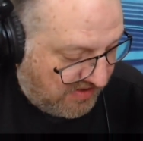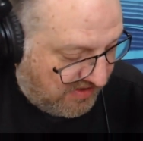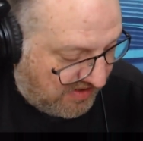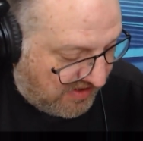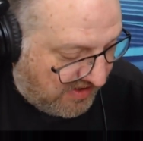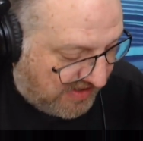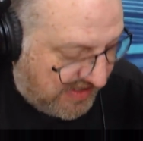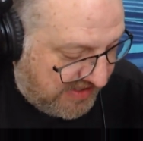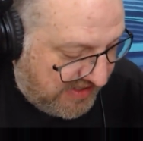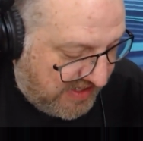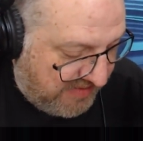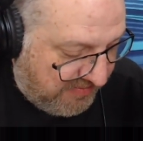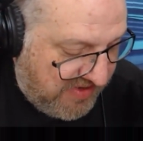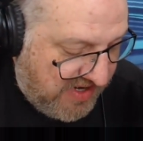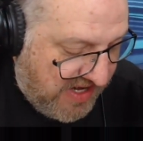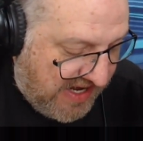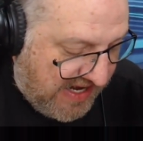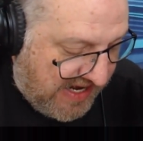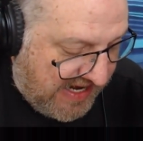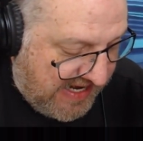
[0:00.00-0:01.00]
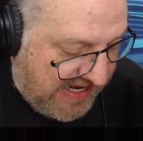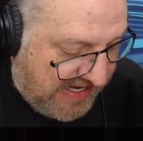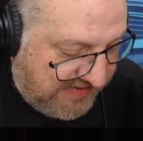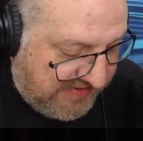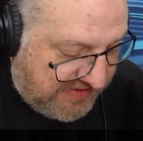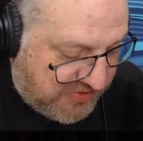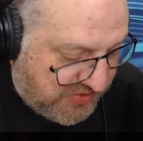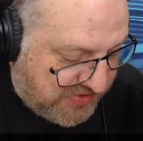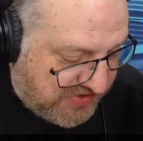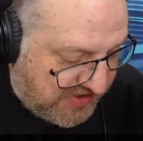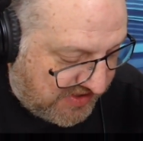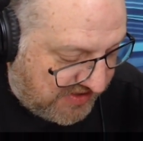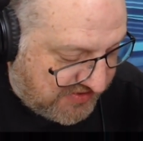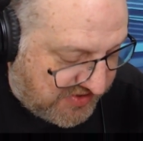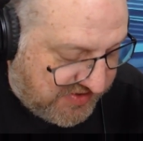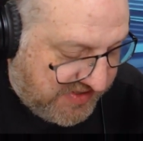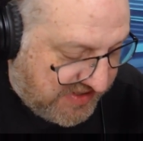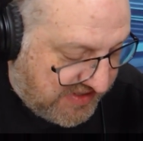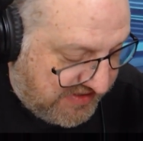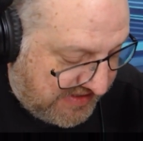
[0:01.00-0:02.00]
All right, number 9. This was
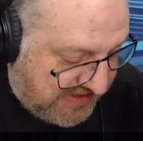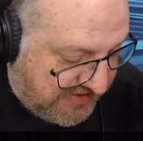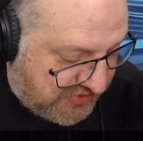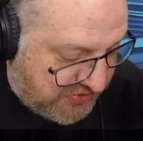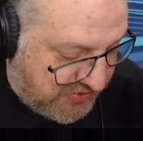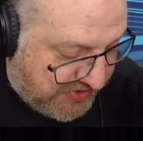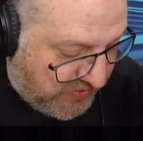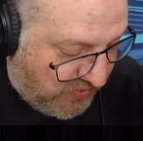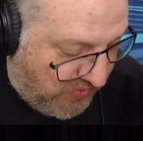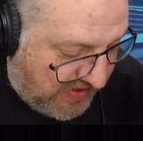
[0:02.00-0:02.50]
also an interesting